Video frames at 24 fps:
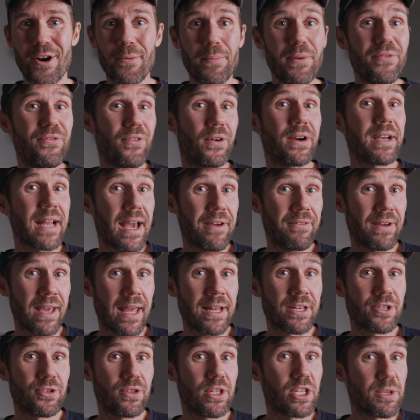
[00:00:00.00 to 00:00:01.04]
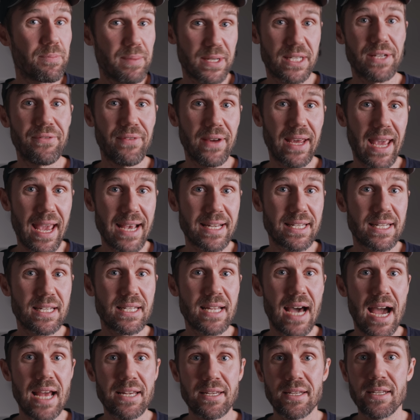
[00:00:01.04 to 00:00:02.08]
before diving into the specific
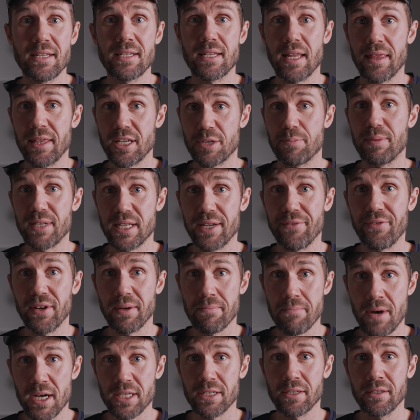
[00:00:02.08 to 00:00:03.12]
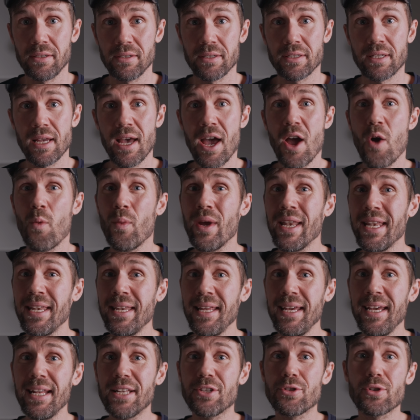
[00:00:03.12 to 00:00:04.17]
exercises and the specific muscles, we
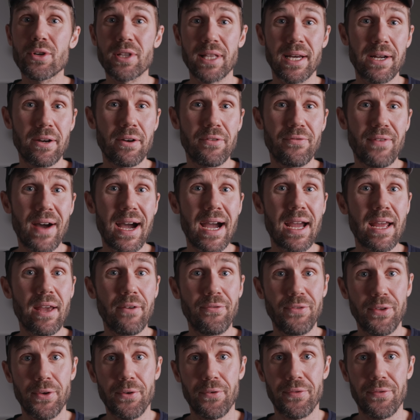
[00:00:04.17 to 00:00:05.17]
need to clarify a few